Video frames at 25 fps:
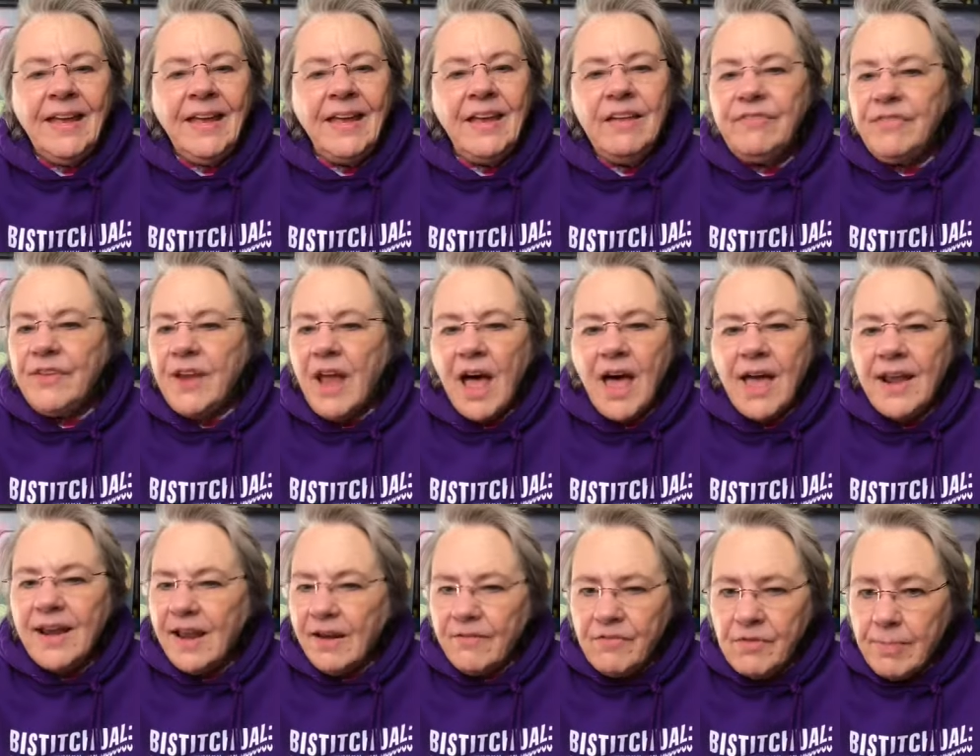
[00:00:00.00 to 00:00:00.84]
If
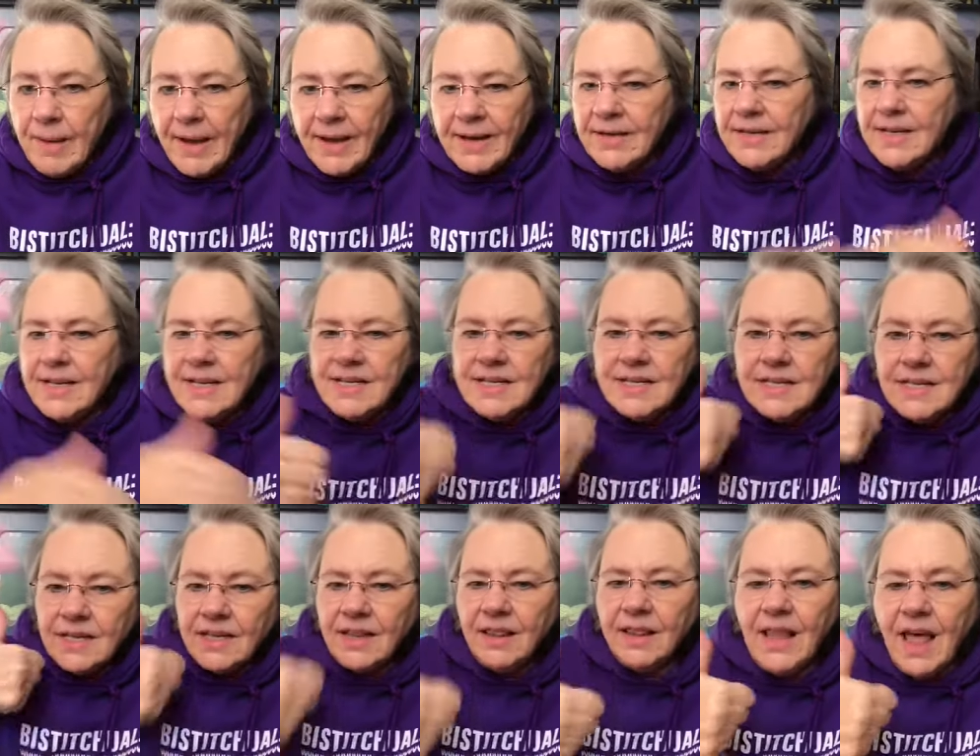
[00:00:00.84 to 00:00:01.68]
not, everybody needs
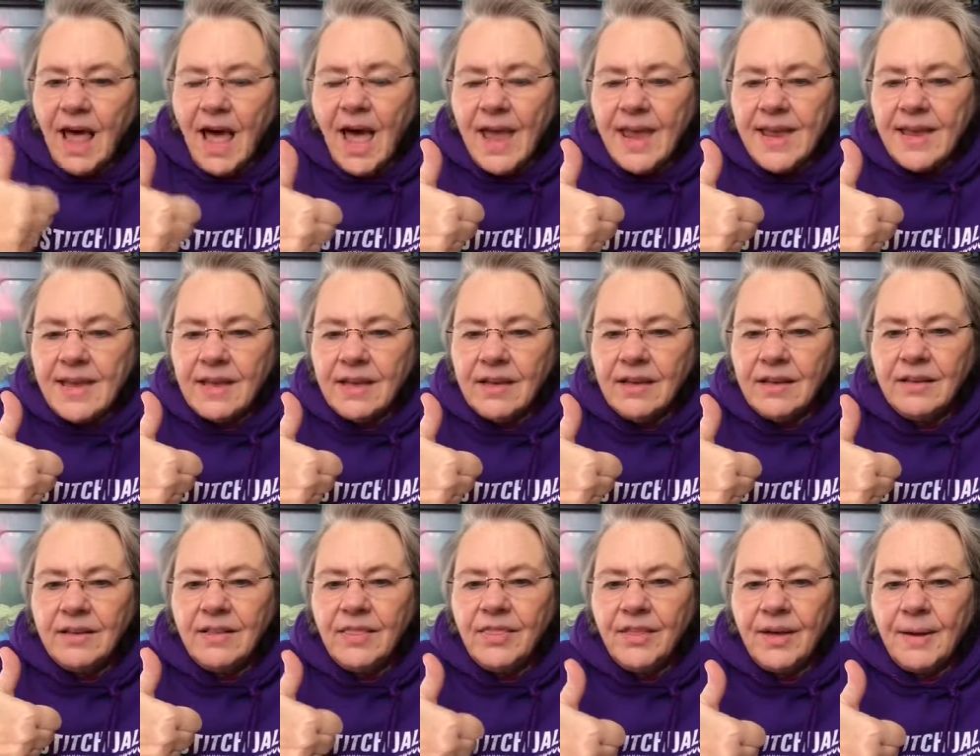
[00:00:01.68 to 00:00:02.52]
to like,
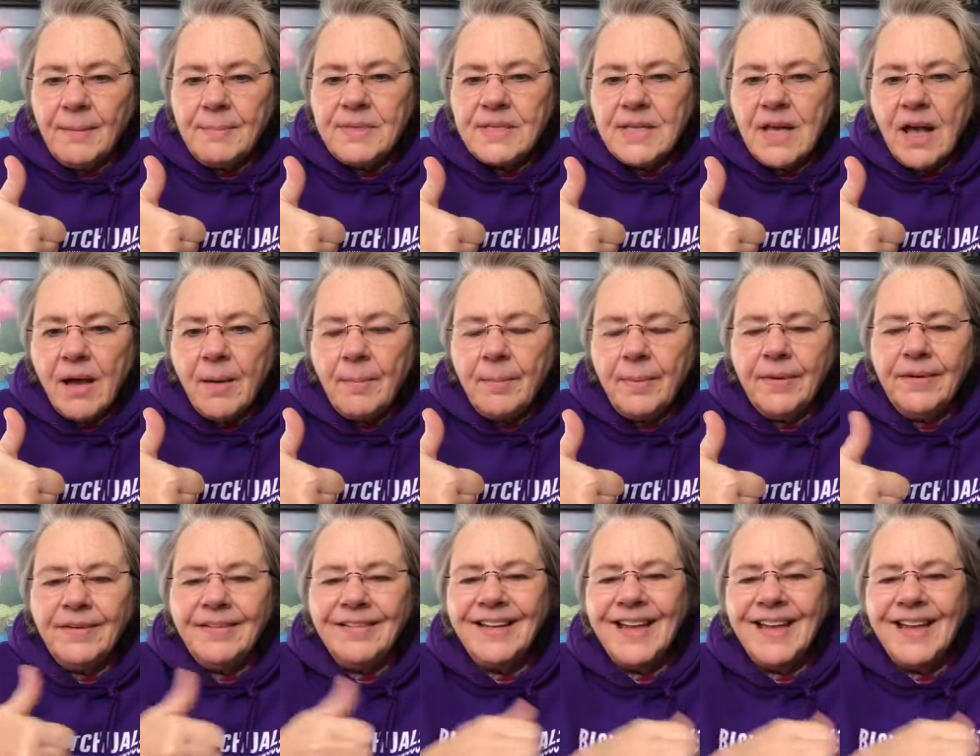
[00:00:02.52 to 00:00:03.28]
thumbs up,